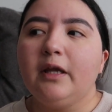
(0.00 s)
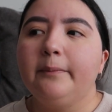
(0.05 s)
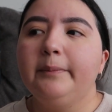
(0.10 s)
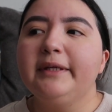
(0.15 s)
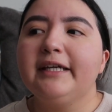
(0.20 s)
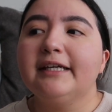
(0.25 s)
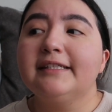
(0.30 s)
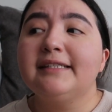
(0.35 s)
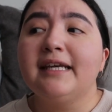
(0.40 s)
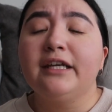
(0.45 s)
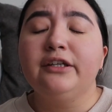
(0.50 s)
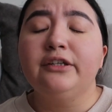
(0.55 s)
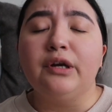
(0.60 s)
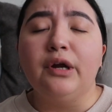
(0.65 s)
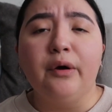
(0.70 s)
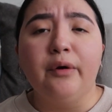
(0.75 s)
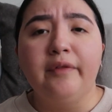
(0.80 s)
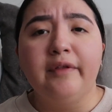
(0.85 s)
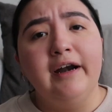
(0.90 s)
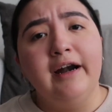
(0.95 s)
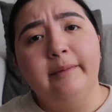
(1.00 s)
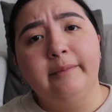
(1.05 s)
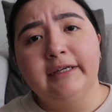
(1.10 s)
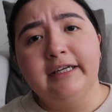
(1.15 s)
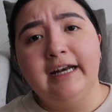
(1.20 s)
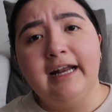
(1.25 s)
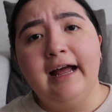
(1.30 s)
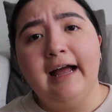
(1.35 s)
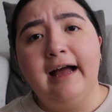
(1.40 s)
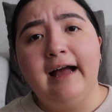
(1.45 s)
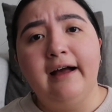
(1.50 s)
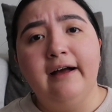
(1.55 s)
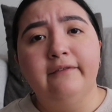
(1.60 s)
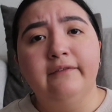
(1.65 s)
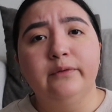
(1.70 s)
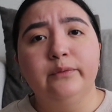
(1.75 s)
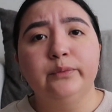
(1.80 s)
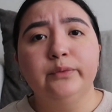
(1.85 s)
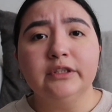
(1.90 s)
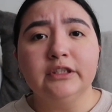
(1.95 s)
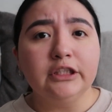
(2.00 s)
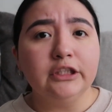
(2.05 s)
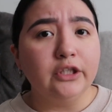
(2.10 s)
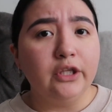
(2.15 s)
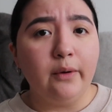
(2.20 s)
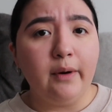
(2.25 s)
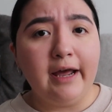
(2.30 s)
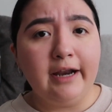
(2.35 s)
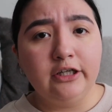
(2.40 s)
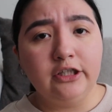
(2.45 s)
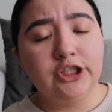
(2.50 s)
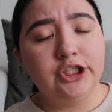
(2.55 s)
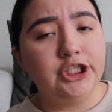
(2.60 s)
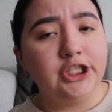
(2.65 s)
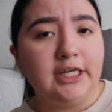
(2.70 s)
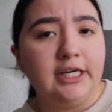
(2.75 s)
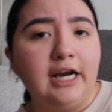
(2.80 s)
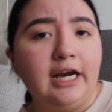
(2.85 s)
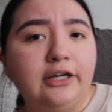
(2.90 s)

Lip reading: Because I know that I'm gonna have really low energy.